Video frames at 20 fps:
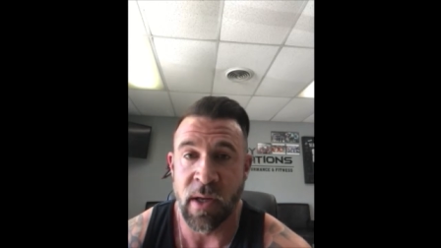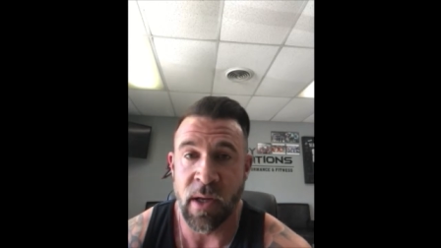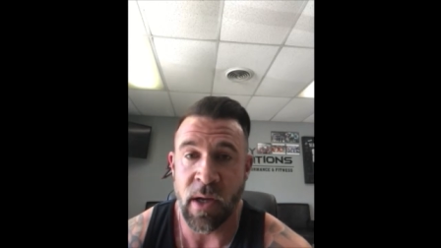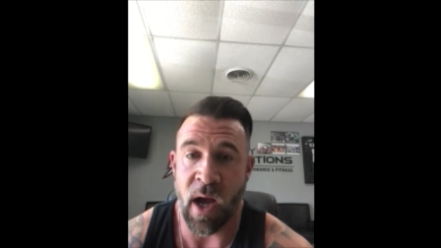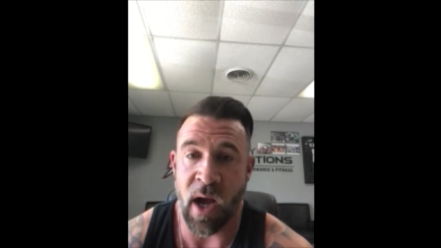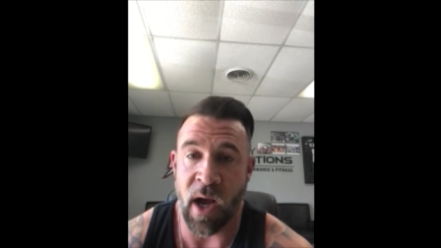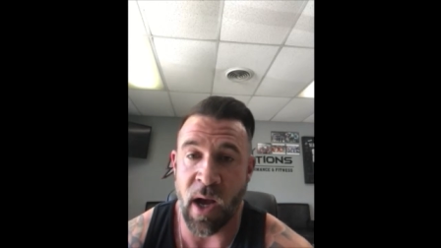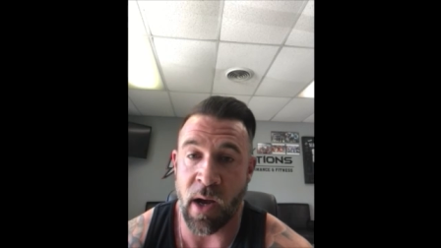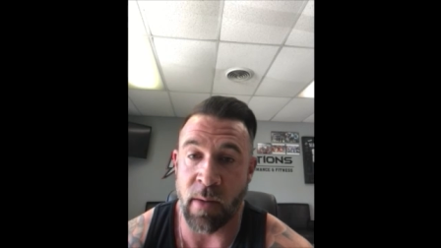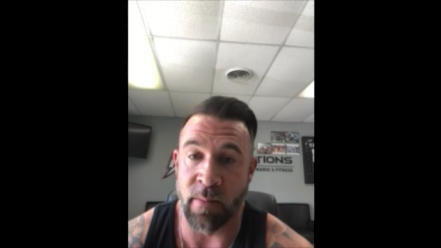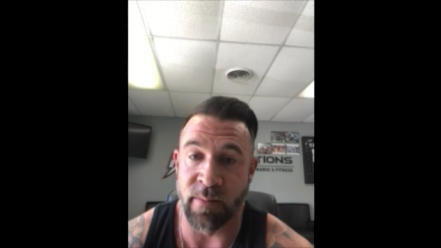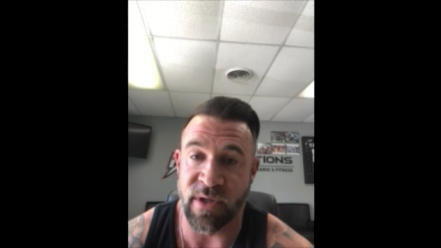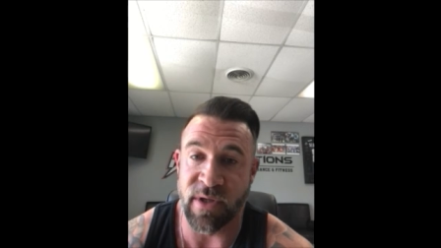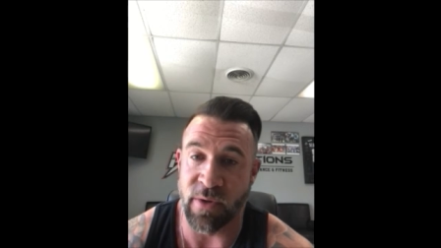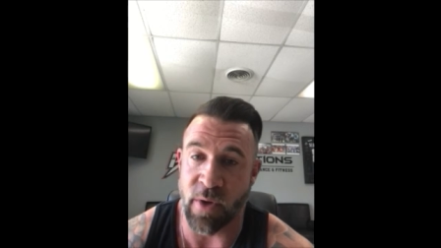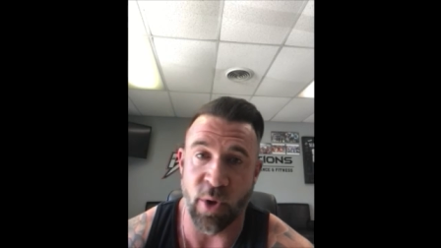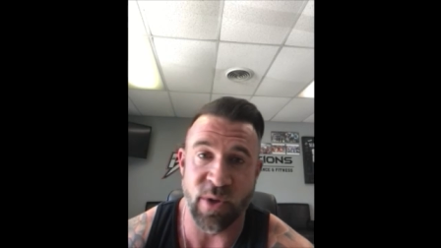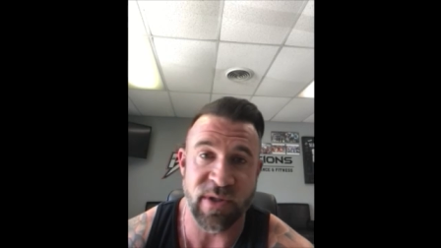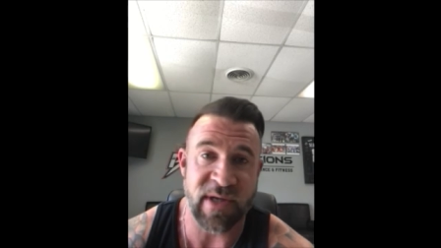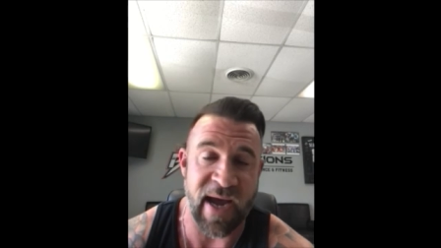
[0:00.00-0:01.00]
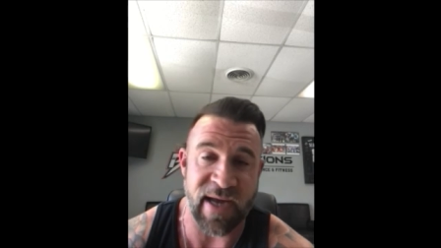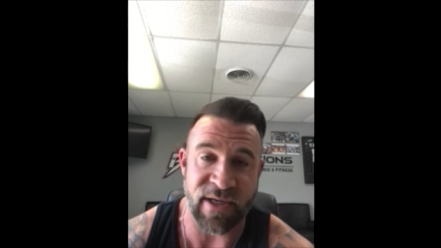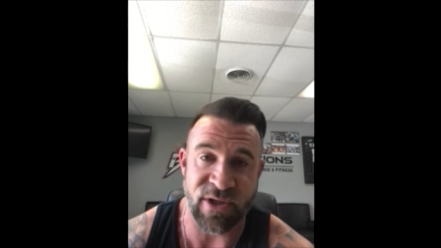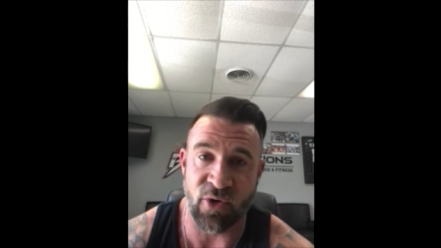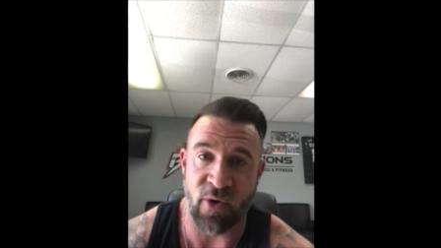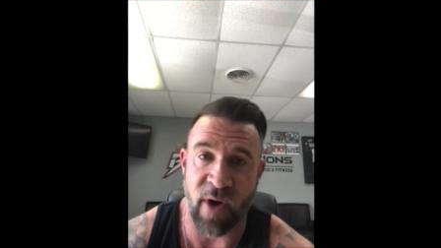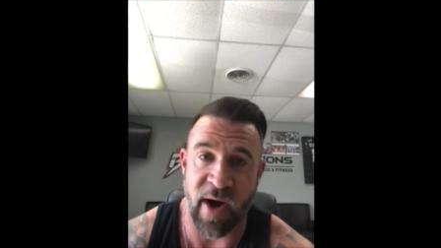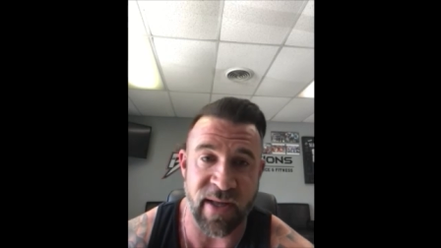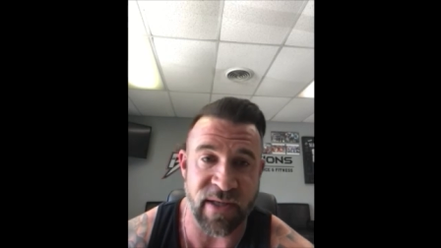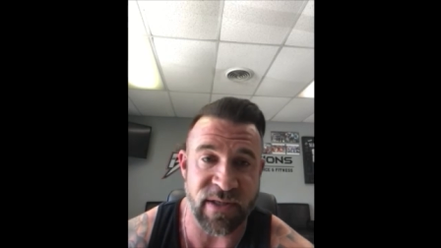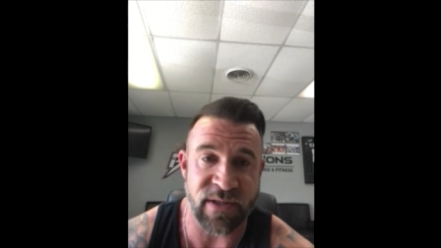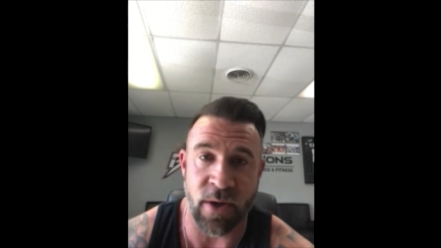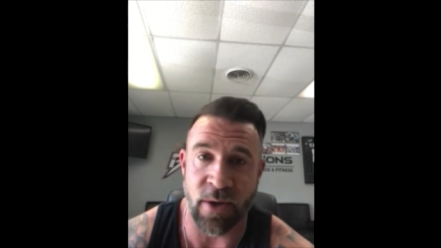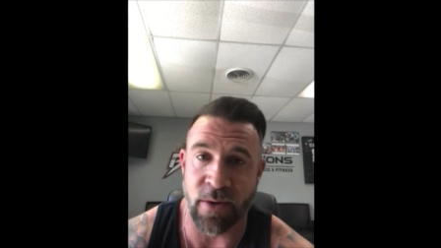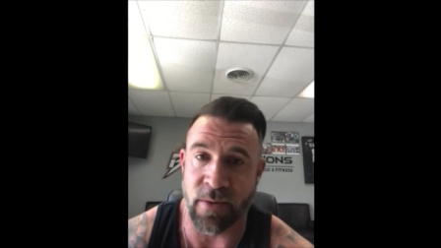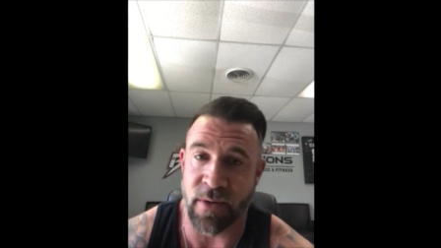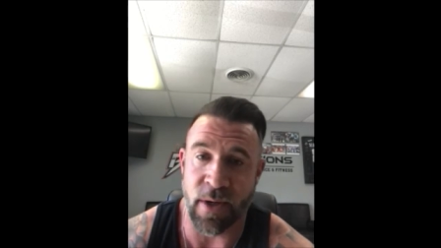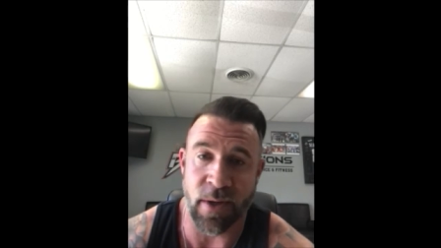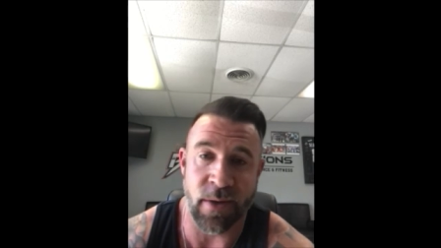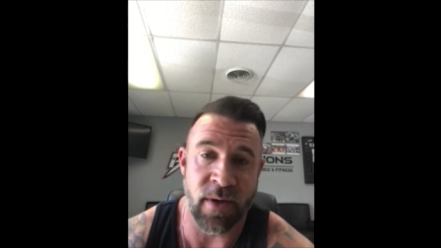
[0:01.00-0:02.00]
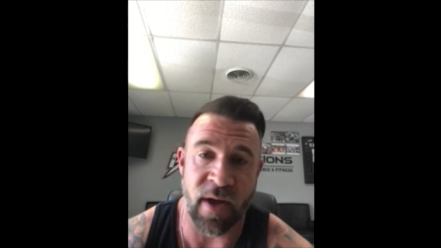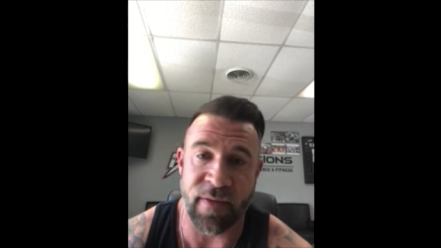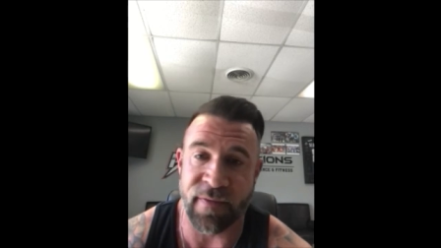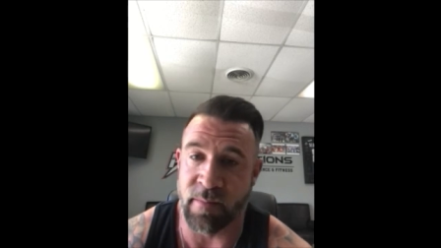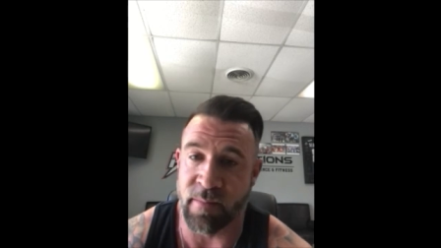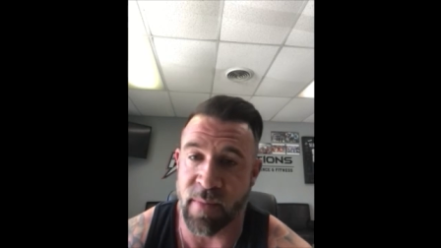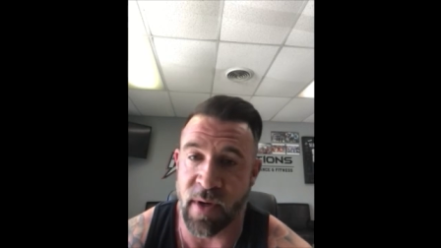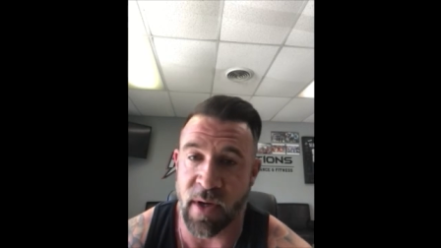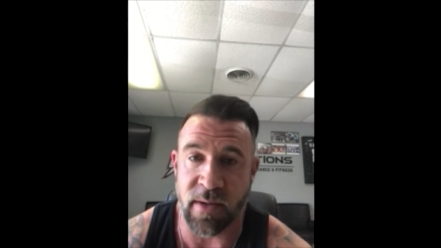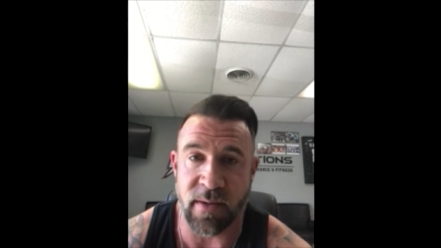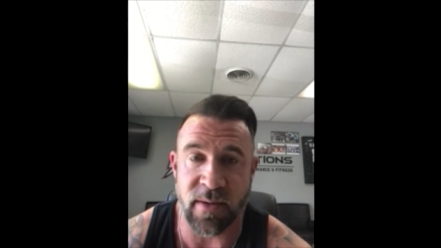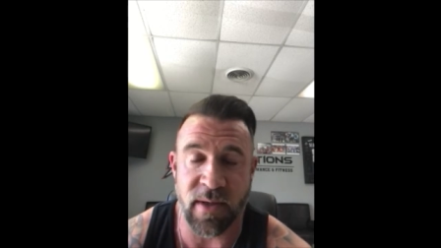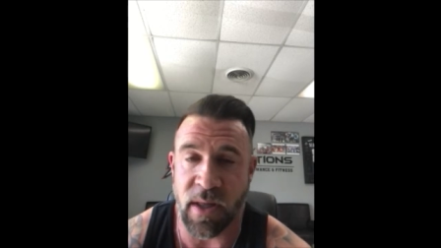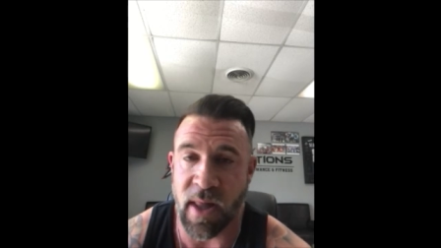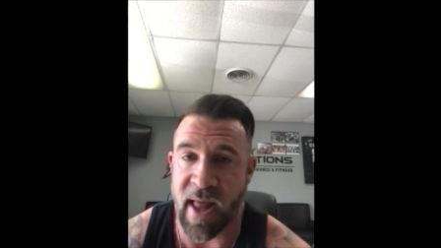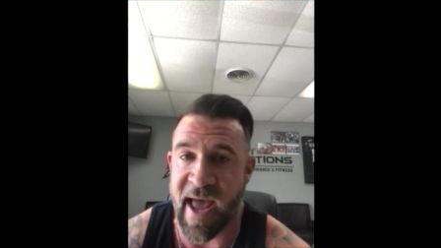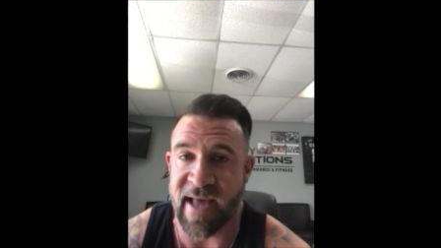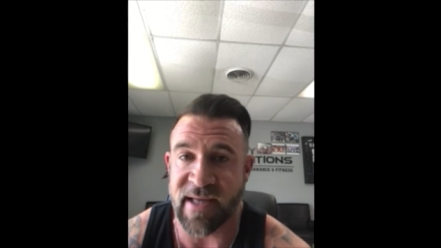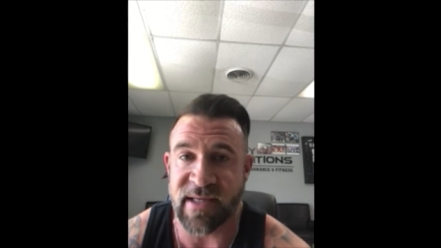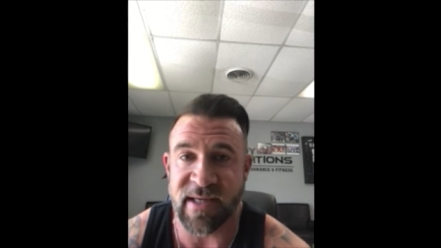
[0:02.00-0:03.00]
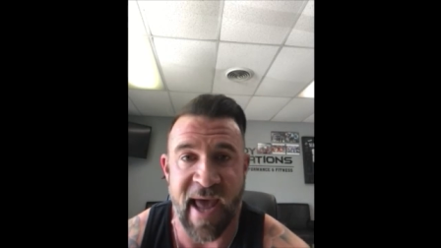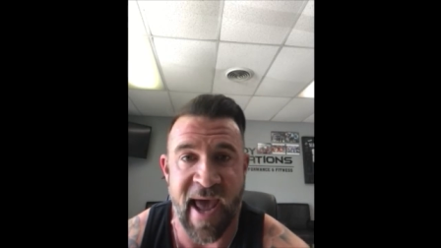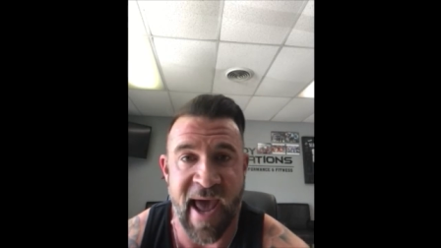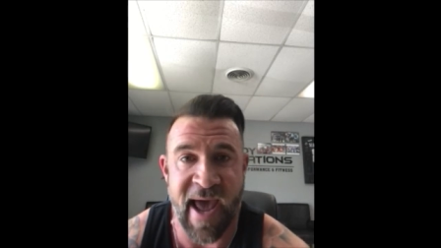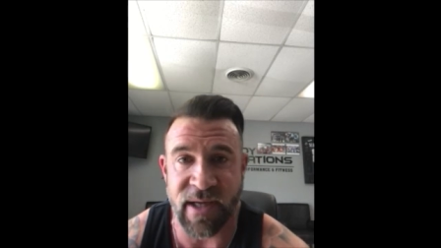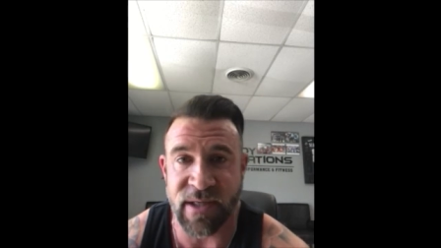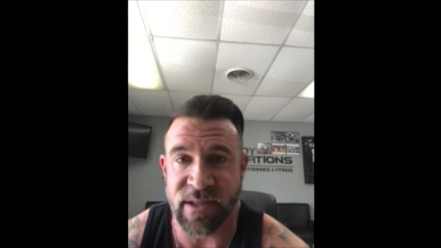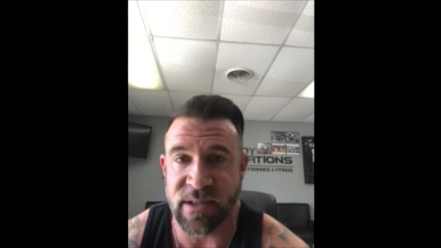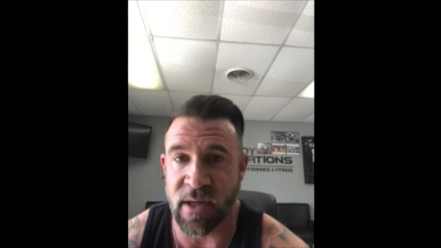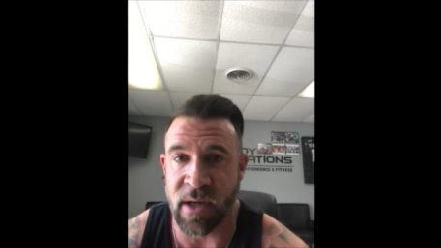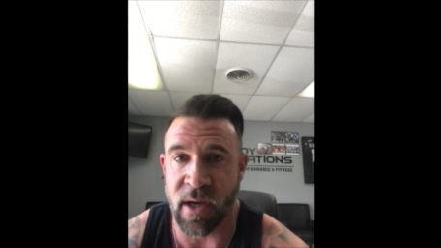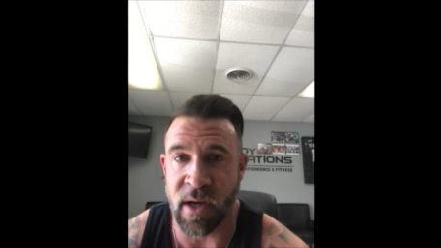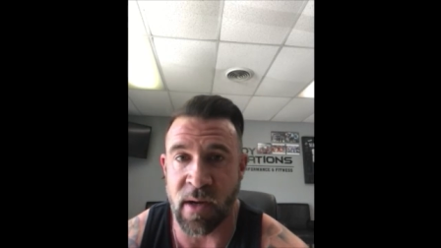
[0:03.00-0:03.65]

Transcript: To those guys' credits, they're nothing but class acts.